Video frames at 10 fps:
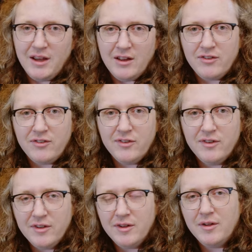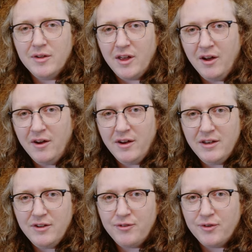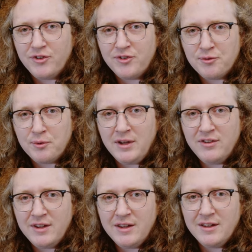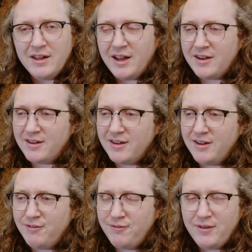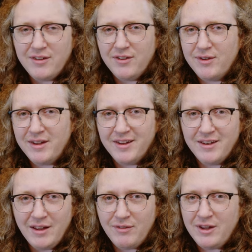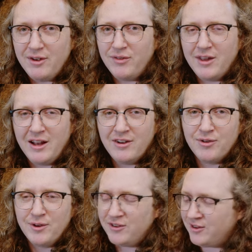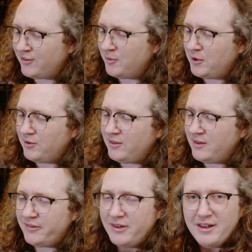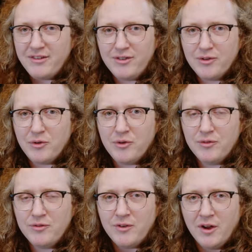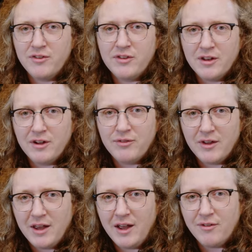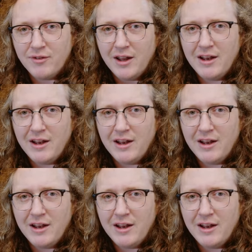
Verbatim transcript: it's kind of frustrating, and effectively I never use the electronic shutter mode in this. It's not fast enough to have an